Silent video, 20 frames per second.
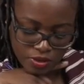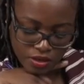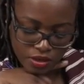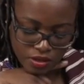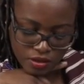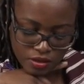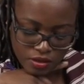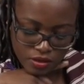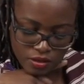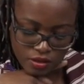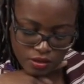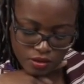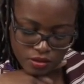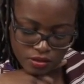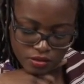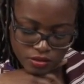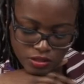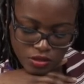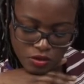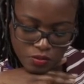is going to
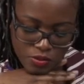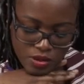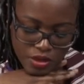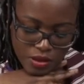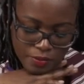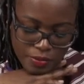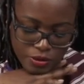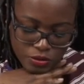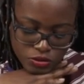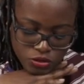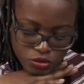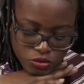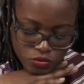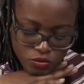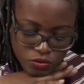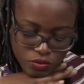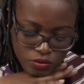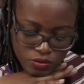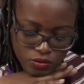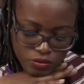help you get the job
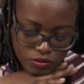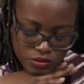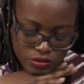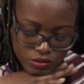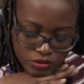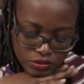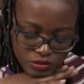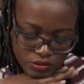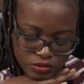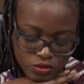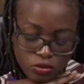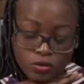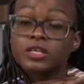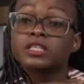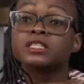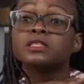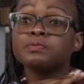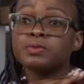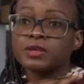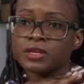then
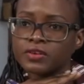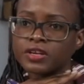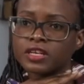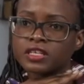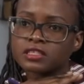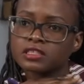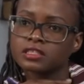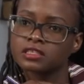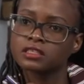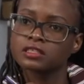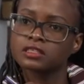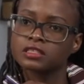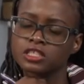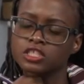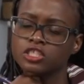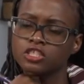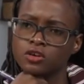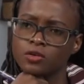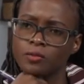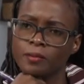go on and be yourself
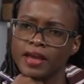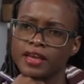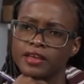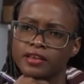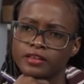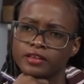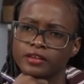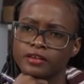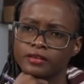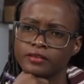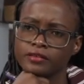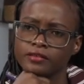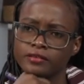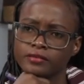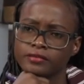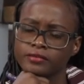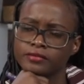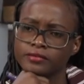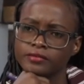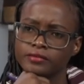100%
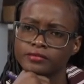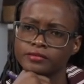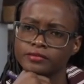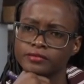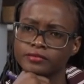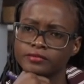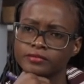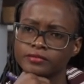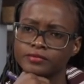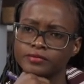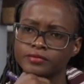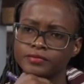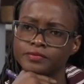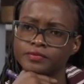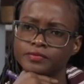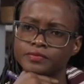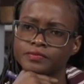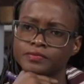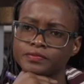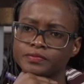but if being yourself
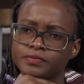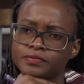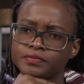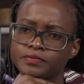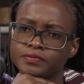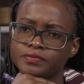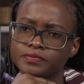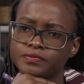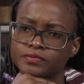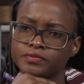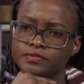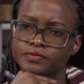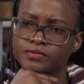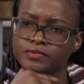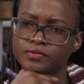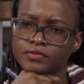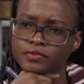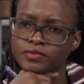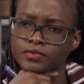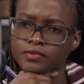is not going to help you get a
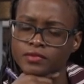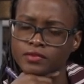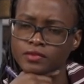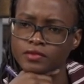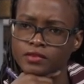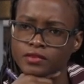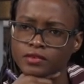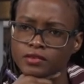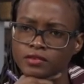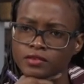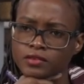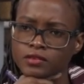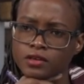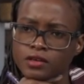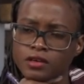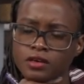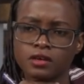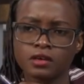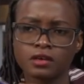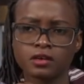job,
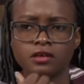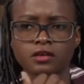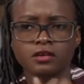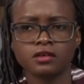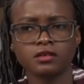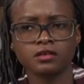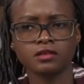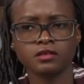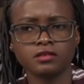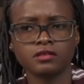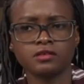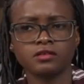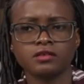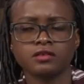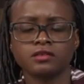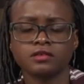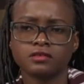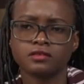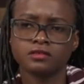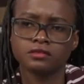then
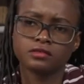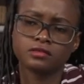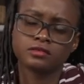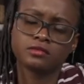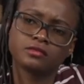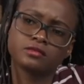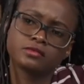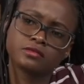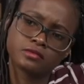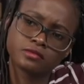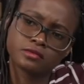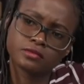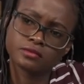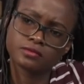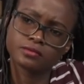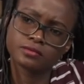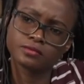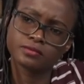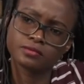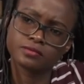you
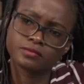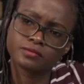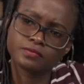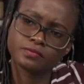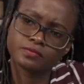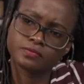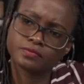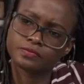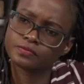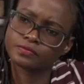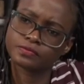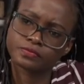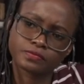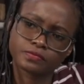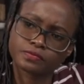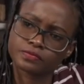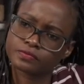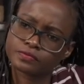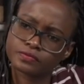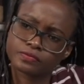probably should not be
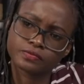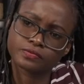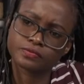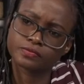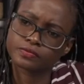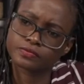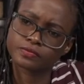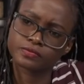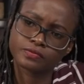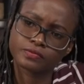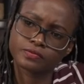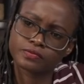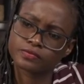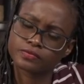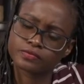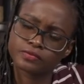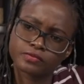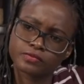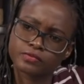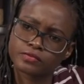yourself on interview
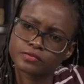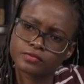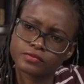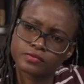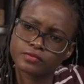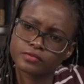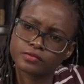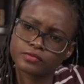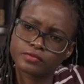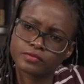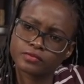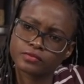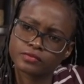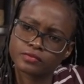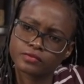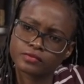day. I know there's a